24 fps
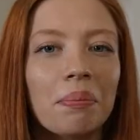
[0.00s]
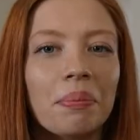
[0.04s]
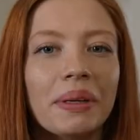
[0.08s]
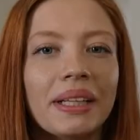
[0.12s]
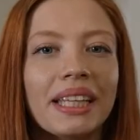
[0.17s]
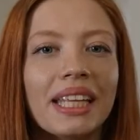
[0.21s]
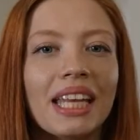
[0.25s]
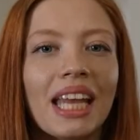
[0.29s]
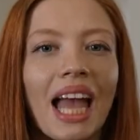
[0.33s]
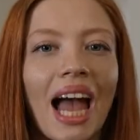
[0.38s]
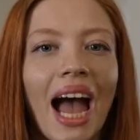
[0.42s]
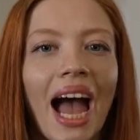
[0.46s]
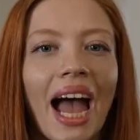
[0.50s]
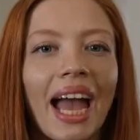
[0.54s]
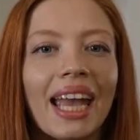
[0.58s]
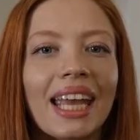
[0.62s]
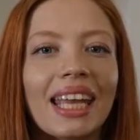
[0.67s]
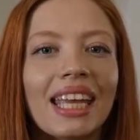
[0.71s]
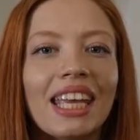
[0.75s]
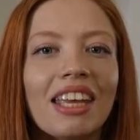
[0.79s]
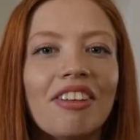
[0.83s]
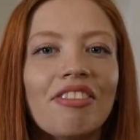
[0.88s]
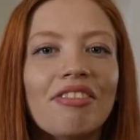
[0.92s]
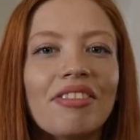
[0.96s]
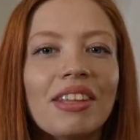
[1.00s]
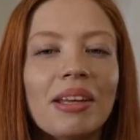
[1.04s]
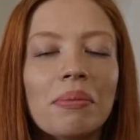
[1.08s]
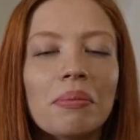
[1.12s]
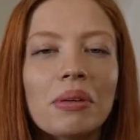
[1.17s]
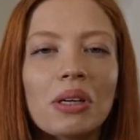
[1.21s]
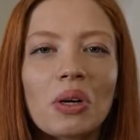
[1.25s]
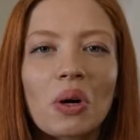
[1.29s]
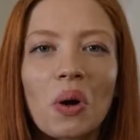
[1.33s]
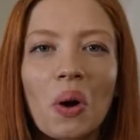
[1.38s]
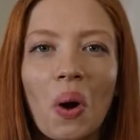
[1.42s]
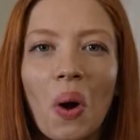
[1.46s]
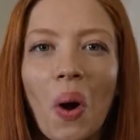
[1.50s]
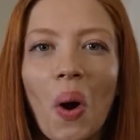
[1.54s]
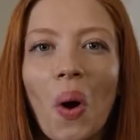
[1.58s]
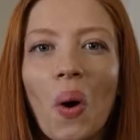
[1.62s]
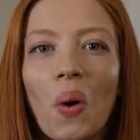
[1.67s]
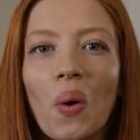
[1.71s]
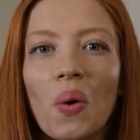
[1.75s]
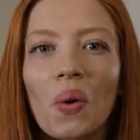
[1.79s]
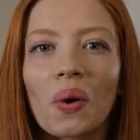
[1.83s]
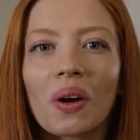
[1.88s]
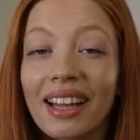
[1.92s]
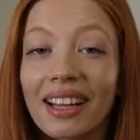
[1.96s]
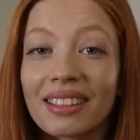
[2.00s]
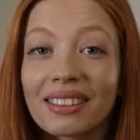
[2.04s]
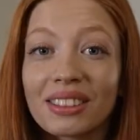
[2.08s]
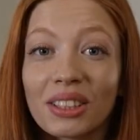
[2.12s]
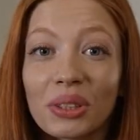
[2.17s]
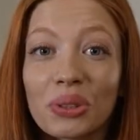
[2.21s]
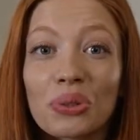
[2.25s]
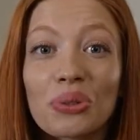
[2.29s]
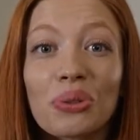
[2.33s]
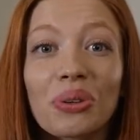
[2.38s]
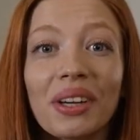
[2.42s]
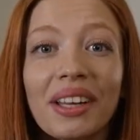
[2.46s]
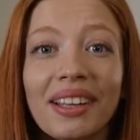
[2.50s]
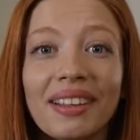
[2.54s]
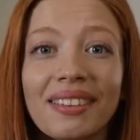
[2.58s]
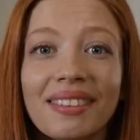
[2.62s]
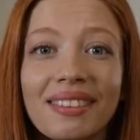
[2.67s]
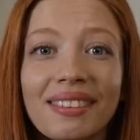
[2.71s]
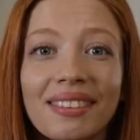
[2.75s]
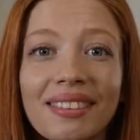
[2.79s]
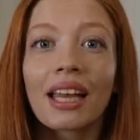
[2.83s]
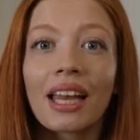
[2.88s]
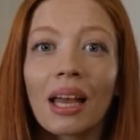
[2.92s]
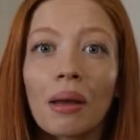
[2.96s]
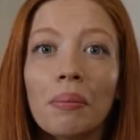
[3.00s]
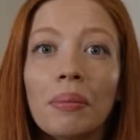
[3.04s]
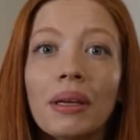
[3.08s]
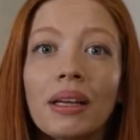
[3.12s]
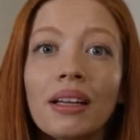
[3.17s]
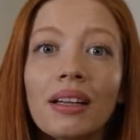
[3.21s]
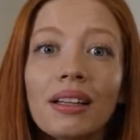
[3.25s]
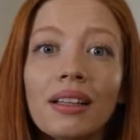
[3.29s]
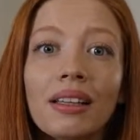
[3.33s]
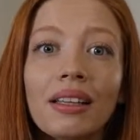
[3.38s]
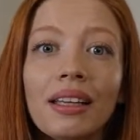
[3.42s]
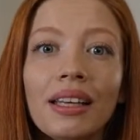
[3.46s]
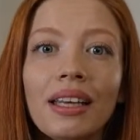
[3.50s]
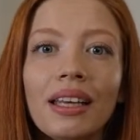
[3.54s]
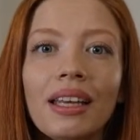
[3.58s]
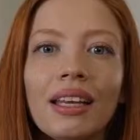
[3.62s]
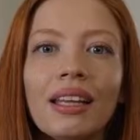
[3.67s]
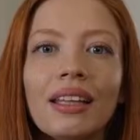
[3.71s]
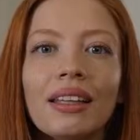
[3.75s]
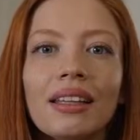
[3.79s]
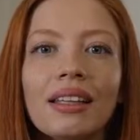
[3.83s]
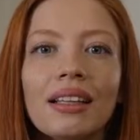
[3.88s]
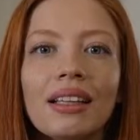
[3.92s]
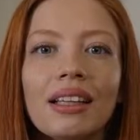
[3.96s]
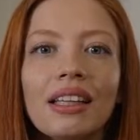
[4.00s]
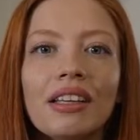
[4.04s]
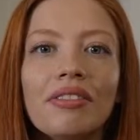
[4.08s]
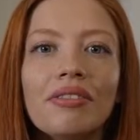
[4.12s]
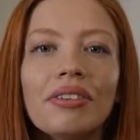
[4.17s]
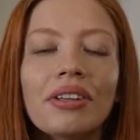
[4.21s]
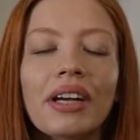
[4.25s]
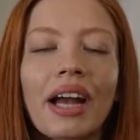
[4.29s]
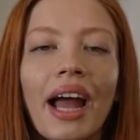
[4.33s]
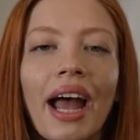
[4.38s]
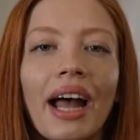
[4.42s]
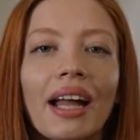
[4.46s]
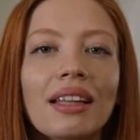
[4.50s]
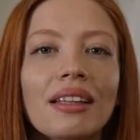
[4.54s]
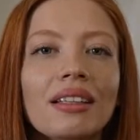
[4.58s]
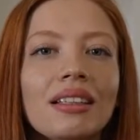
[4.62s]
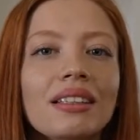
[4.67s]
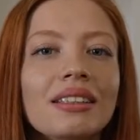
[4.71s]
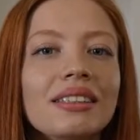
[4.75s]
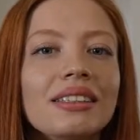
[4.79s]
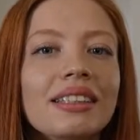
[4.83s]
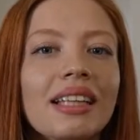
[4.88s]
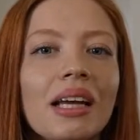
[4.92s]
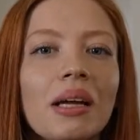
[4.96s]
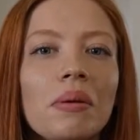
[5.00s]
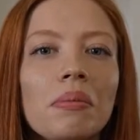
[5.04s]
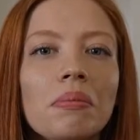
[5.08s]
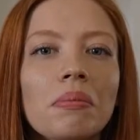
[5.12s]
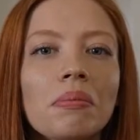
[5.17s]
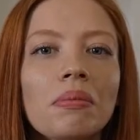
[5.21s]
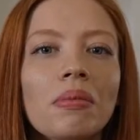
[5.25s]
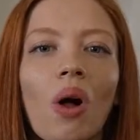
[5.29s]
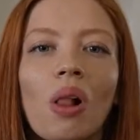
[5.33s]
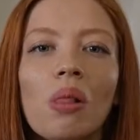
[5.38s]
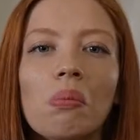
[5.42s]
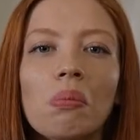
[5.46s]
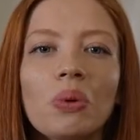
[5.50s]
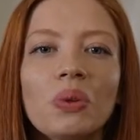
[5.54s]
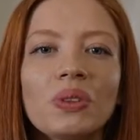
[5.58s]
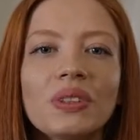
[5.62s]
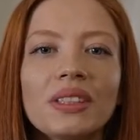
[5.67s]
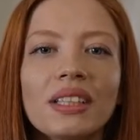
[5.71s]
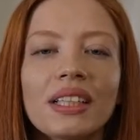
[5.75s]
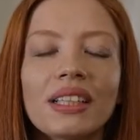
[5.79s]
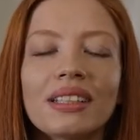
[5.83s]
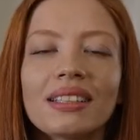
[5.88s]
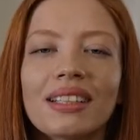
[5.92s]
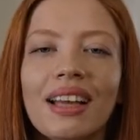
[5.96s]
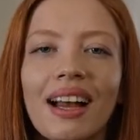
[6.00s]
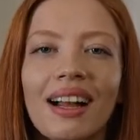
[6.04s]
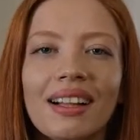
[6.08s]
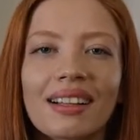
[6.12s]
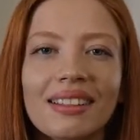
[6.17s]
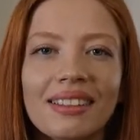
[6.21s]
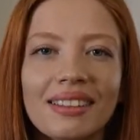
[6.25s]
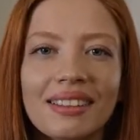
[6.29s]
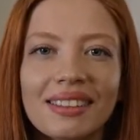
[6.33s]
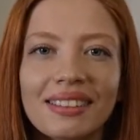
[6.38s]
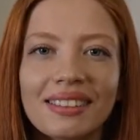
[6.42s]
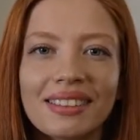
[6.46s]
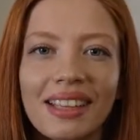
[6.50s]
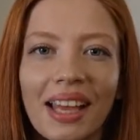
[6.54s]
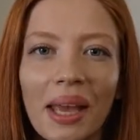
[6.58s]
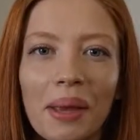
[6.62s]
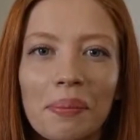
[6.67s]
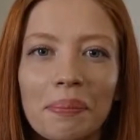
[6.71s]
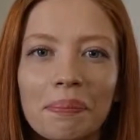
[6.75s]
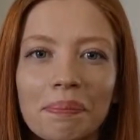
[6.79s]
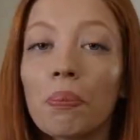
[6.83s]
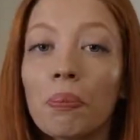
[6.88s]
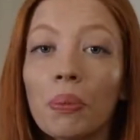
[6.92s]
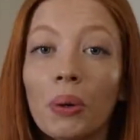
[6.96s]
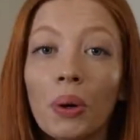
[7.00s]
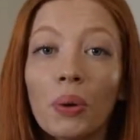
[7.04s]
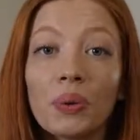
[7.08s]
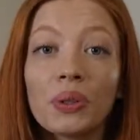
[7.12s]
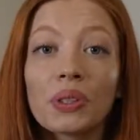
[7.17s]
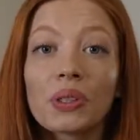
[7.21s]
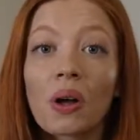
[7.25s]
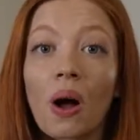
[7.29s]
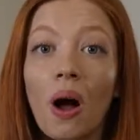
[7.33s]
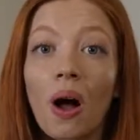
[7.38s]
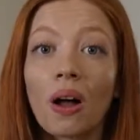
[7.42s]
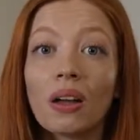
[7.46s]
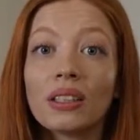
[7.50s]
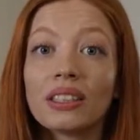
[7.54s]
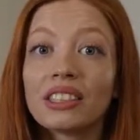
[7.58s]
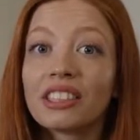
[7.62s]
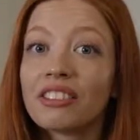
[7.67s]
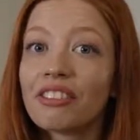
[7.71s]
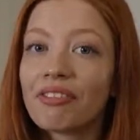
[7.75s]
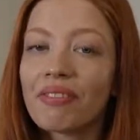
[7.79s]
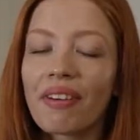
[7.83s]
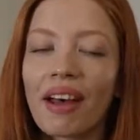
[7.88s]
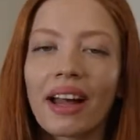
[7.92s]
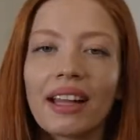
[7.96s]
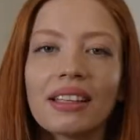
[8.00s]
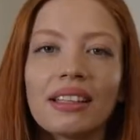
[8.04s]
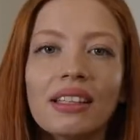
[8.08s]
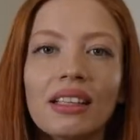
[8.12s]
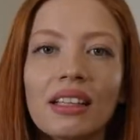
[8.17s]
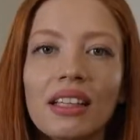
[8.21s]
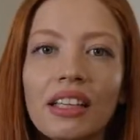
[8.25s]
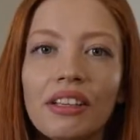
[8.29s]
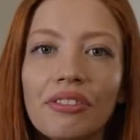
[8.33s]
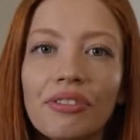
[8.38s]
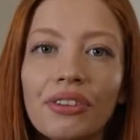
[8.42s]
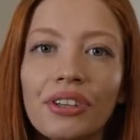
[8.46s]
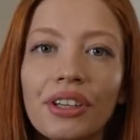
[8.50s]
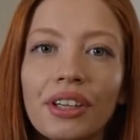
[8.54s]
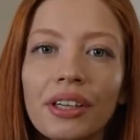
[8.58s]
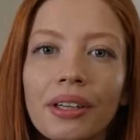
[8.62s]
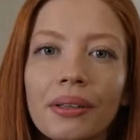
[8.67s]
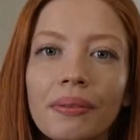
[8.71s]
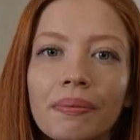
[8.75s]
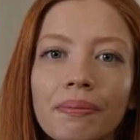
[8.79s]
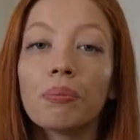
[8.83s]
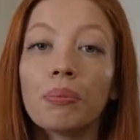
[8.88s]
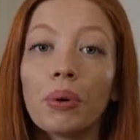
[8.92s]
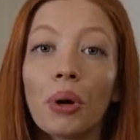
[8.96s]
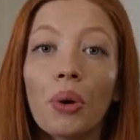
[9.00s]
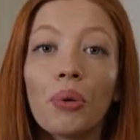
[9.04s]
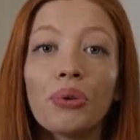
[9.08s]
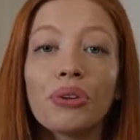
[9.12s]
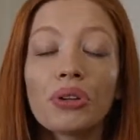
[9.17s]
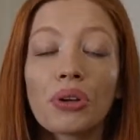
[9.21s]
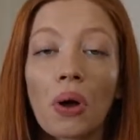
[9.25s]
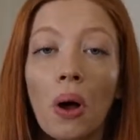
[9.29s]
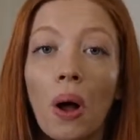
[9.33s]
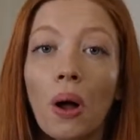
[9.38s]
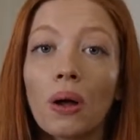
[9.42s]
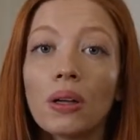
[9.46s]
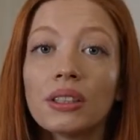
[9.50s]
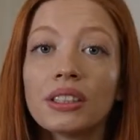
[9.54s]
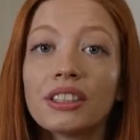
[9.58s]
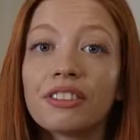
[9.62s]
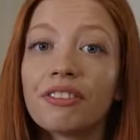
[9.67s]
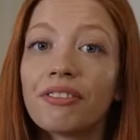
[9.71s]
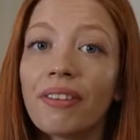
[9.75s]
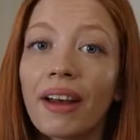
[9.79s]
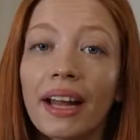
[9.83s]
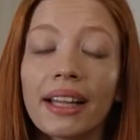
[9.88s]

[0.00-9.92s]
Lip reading: But I give them a Coke, that's a treat. Chemically, the liver handles them almost exactly the same. Both cause fatty liver, both cause